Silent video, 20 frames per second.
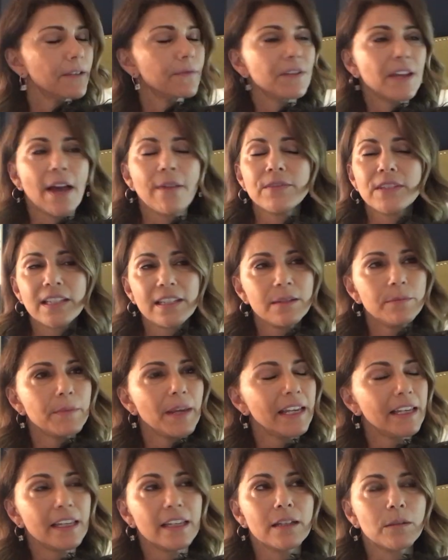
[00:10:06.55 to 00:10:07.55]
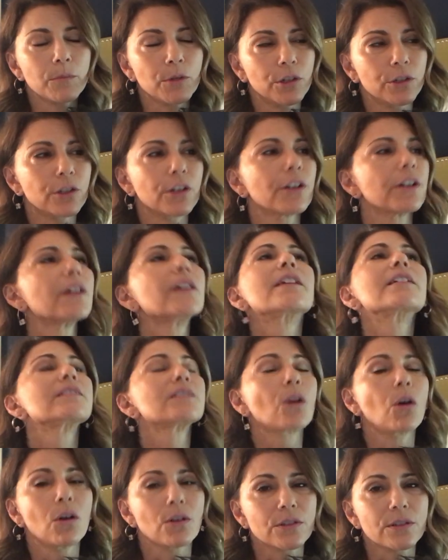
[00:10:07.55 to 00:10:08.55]
If you haven't seen Making a Murderer, it's
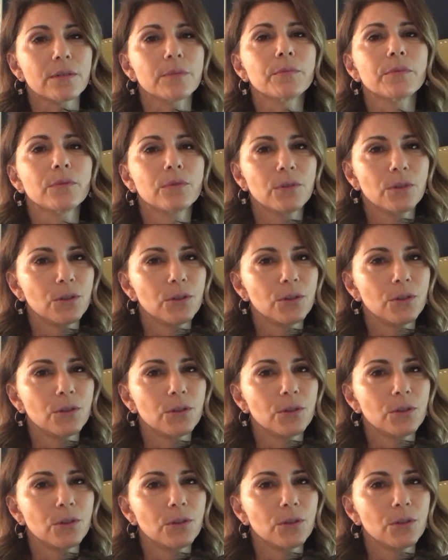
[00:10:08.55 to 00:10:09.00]
awesome.